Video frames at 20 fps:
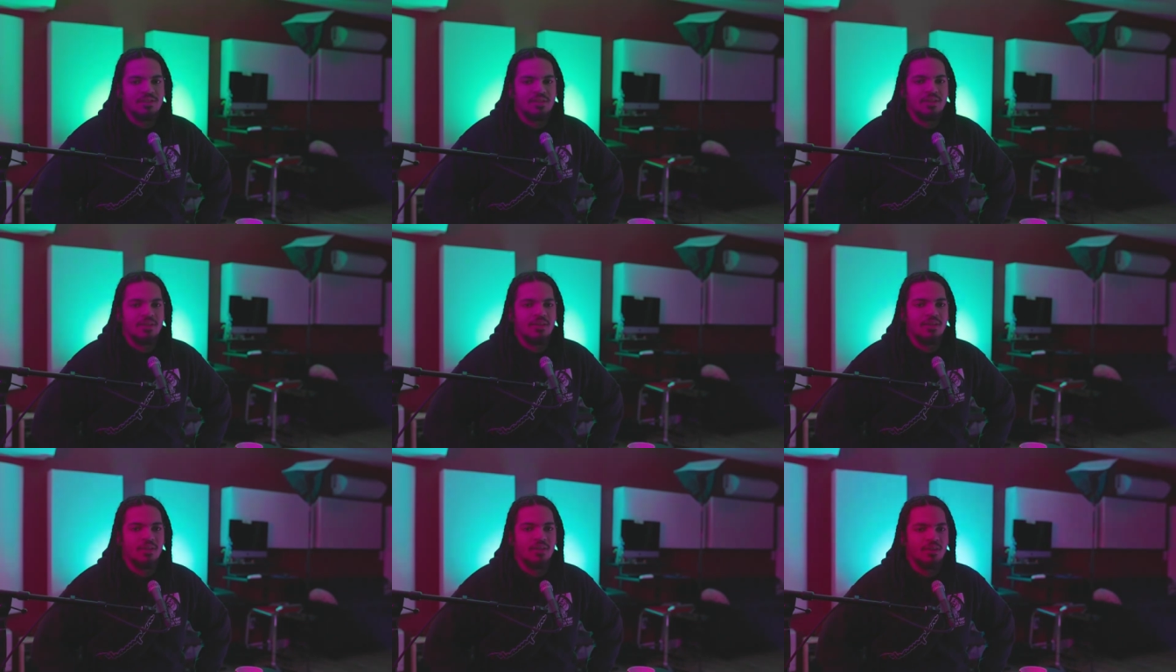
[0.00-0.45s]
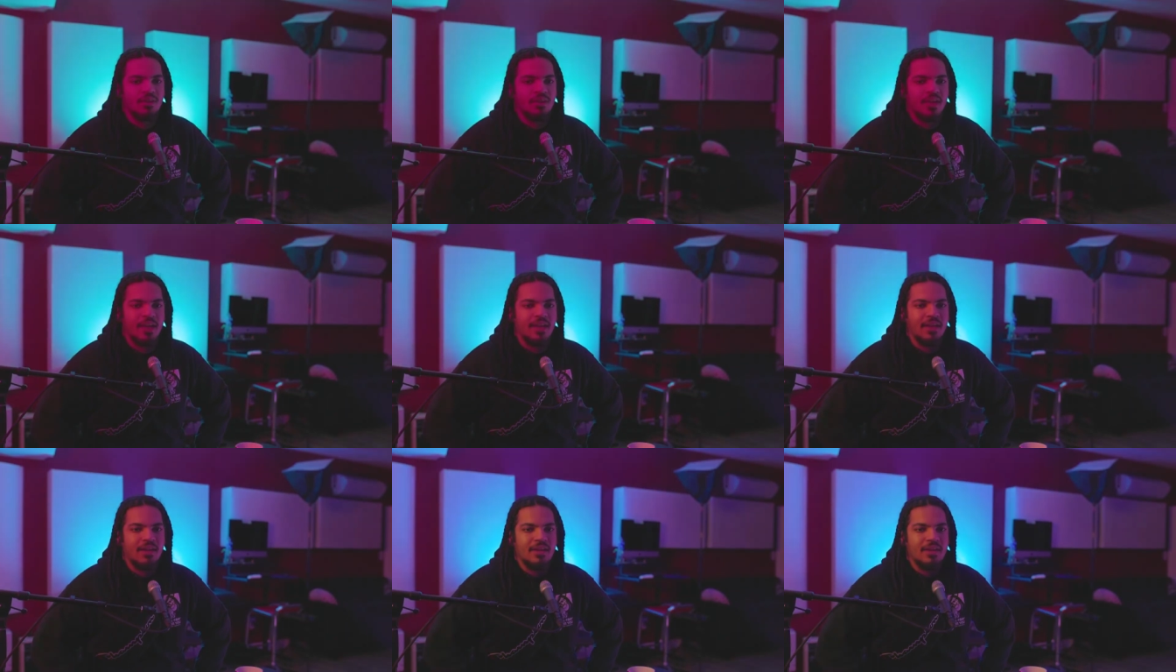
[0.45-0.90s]
you know,
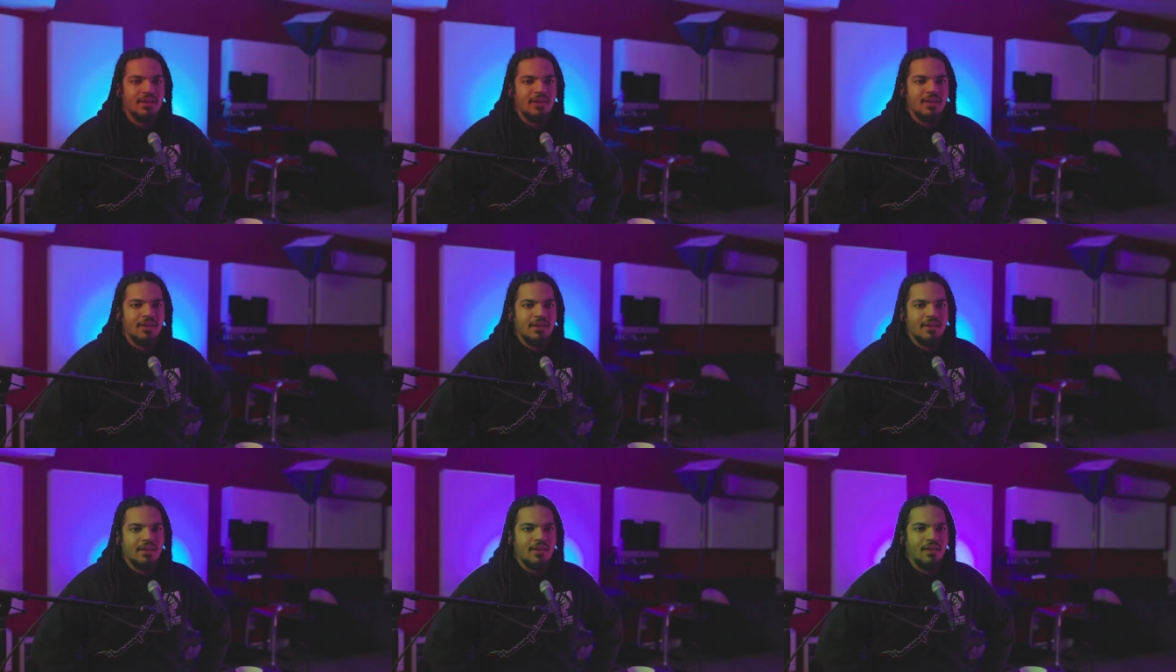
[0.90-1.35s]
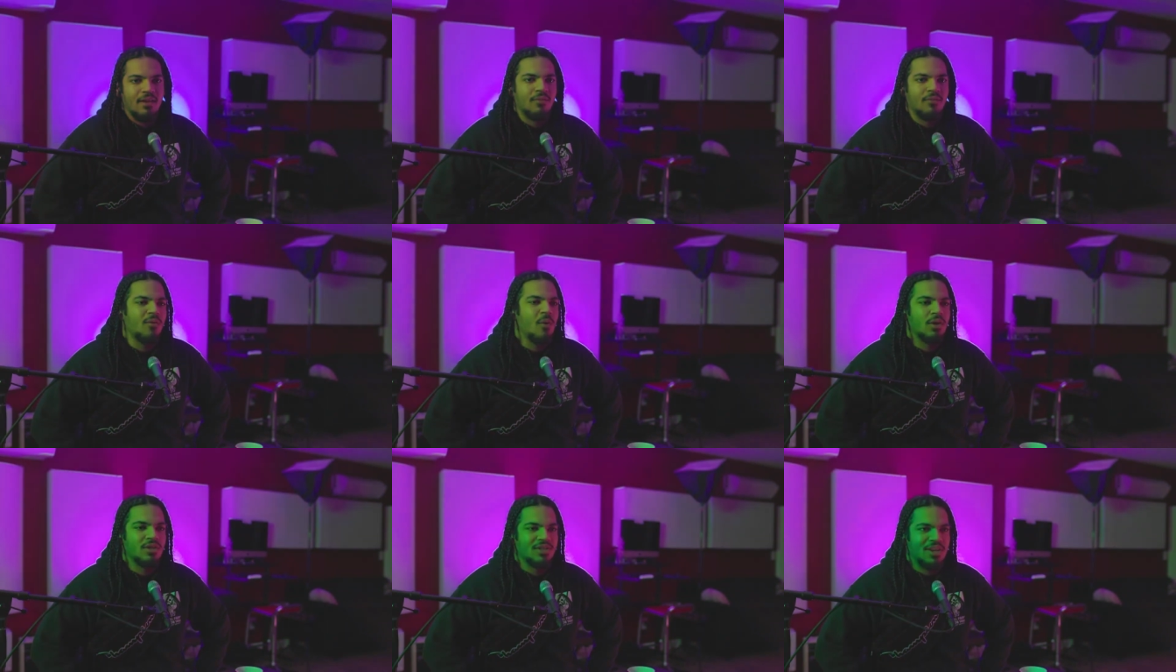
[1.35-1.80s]
like of
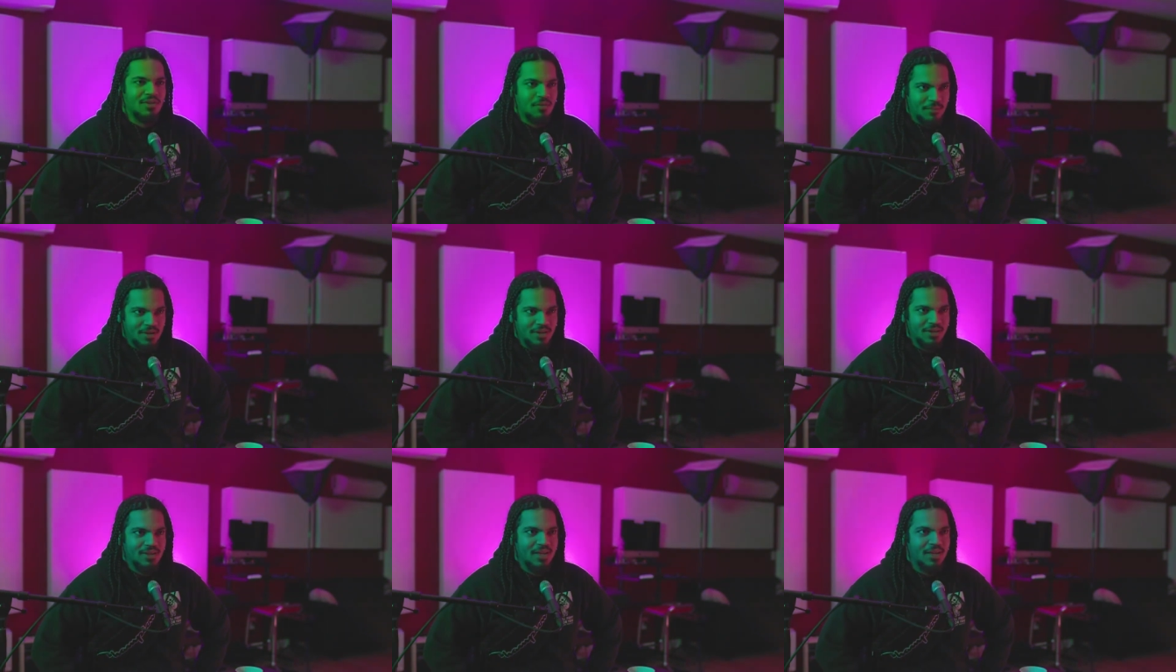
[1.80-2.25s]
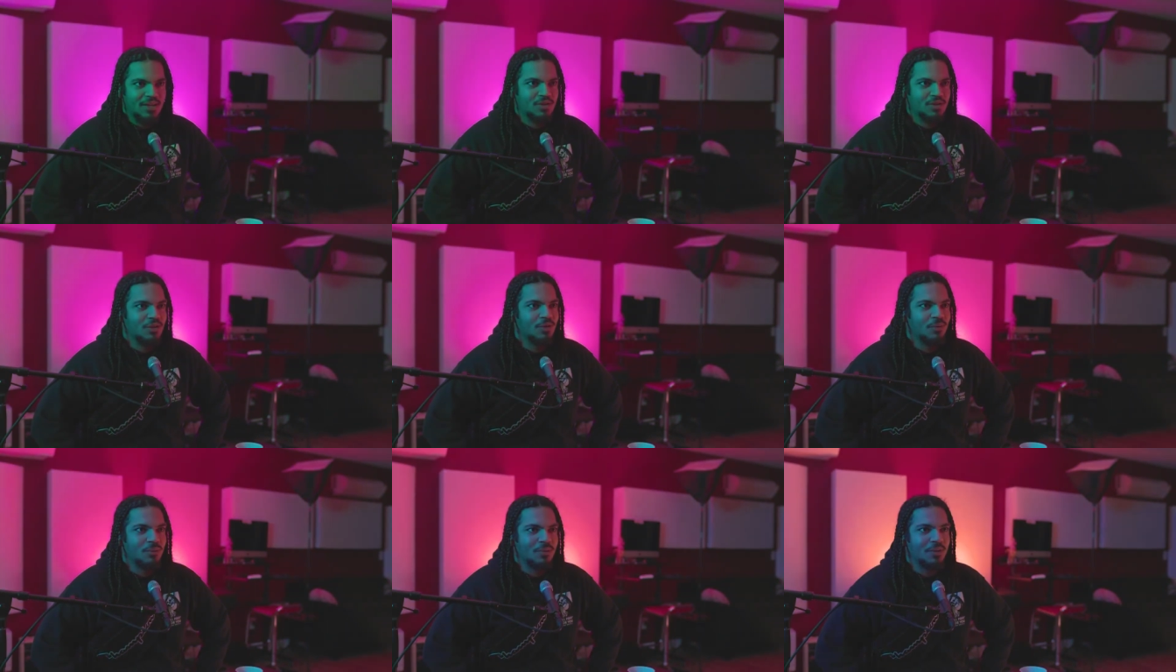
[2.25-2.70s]
course, everybody thinks,
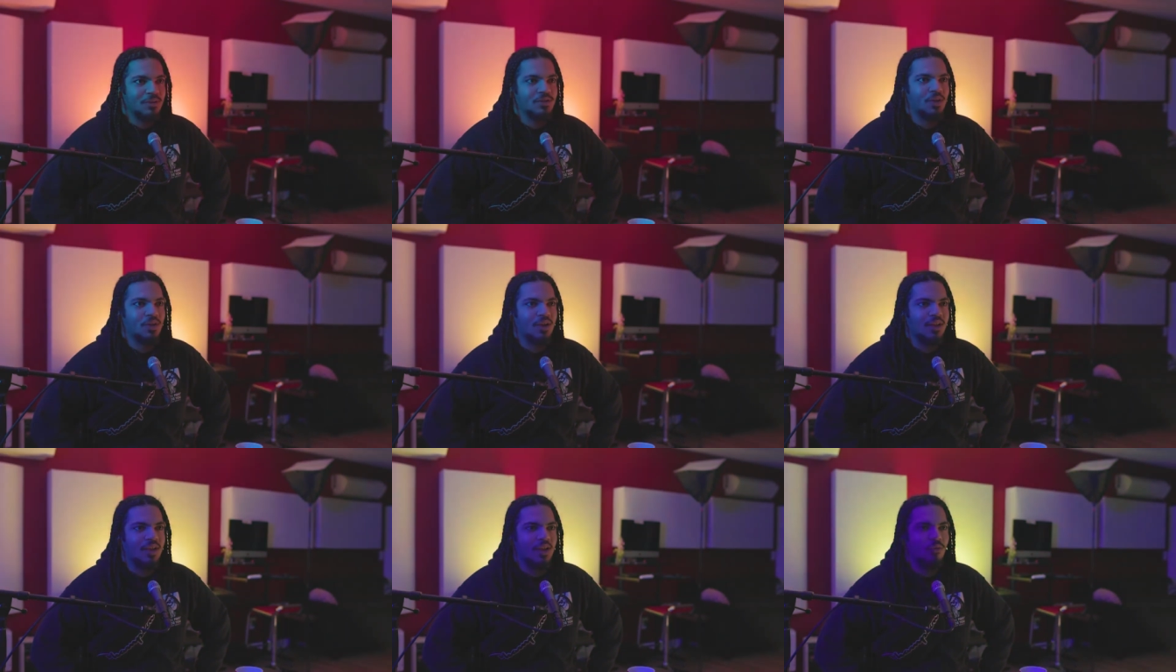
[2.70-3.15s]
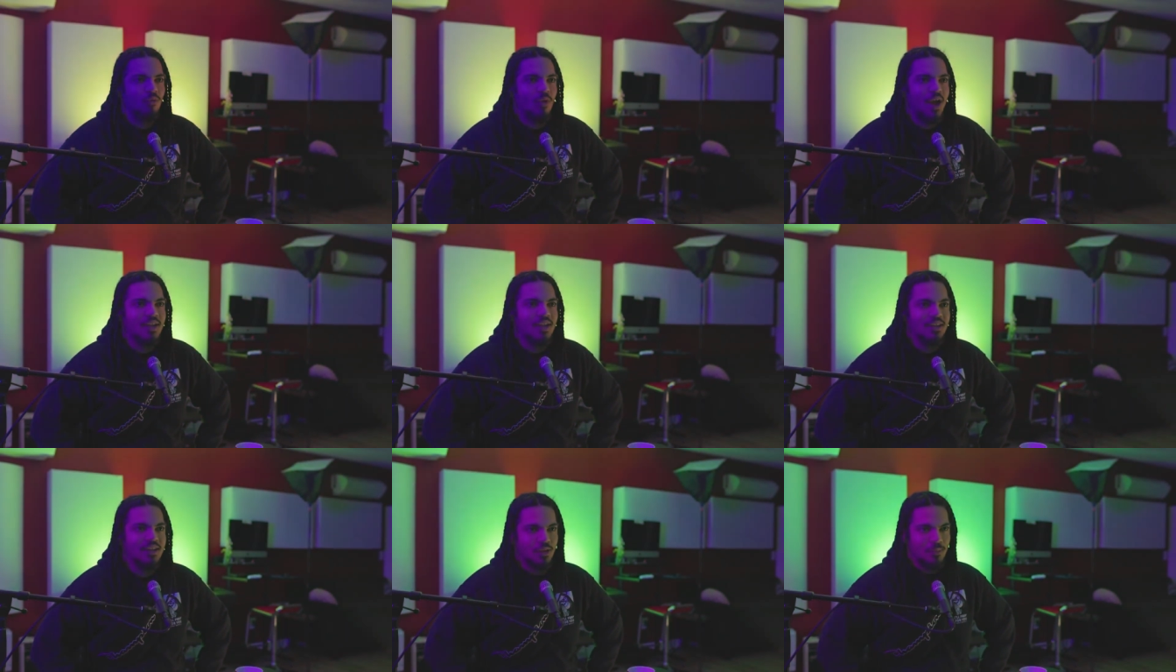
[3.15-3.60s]
you know, when they start like
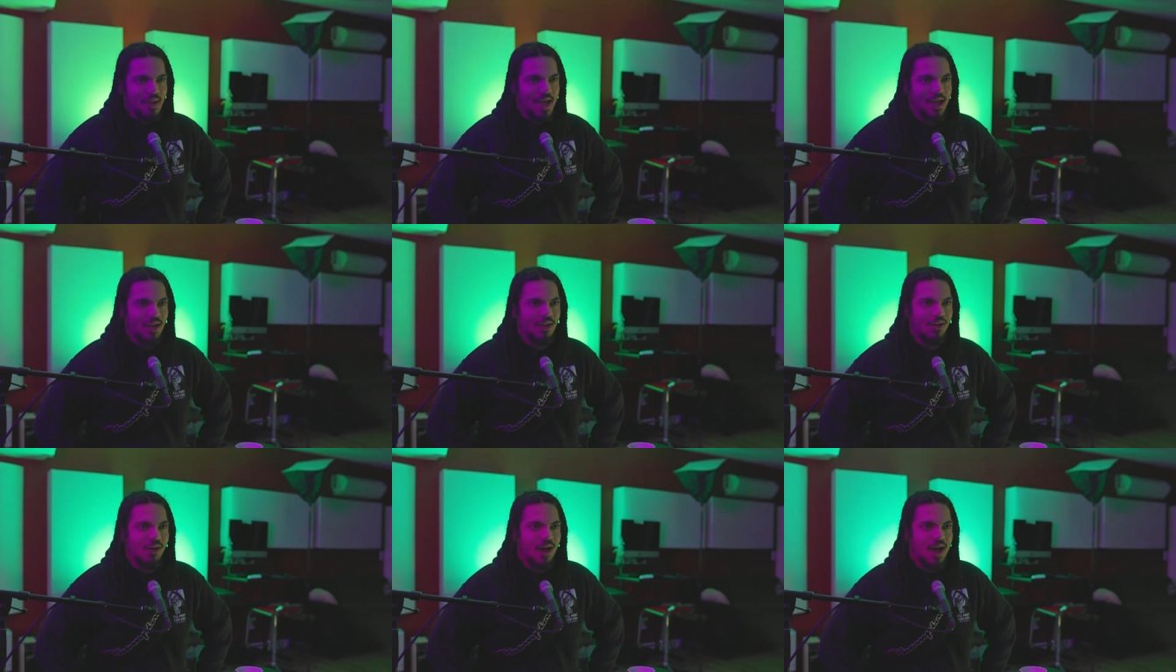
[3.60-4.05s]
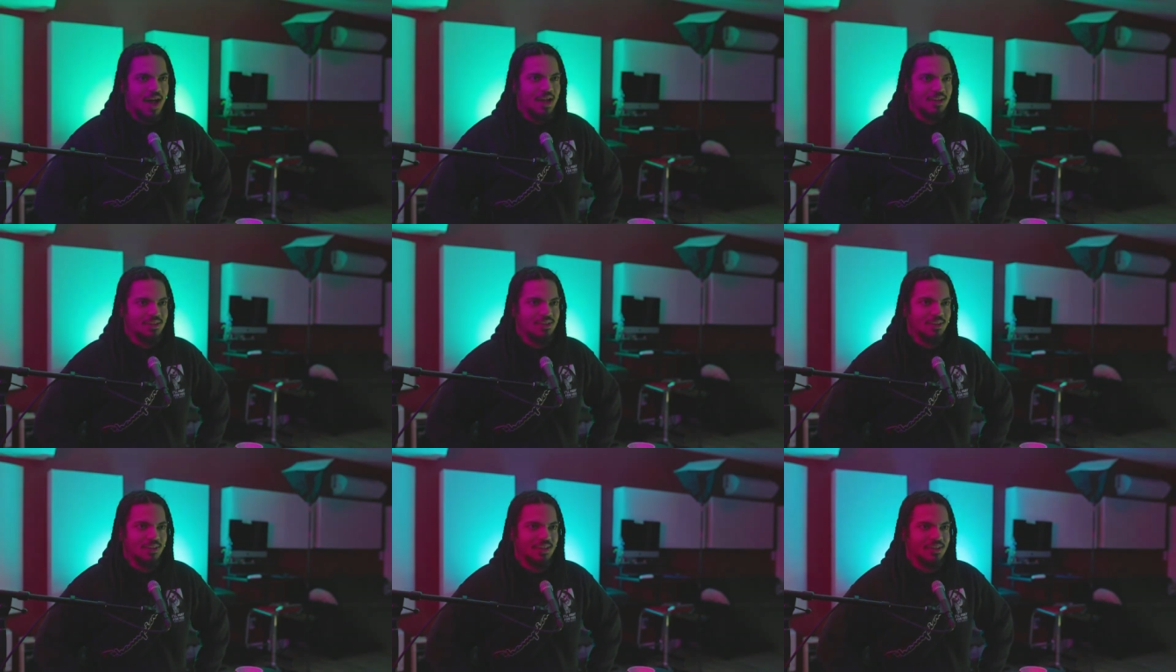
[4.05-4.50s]
writing in the back of
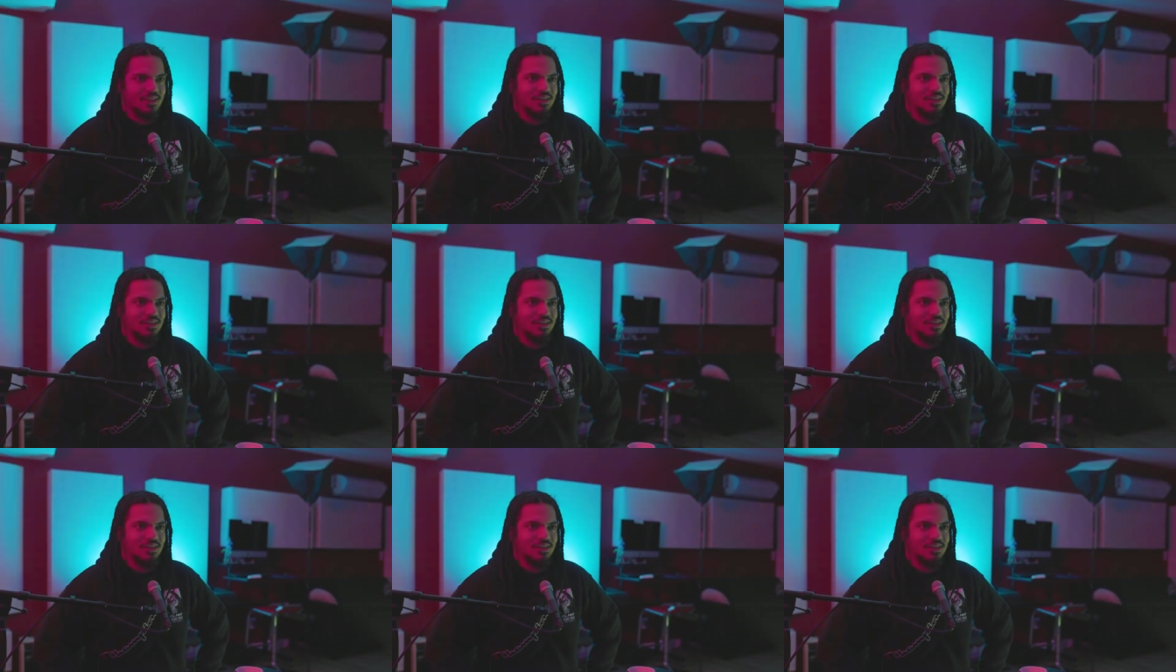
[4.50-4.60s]
class at like yeah.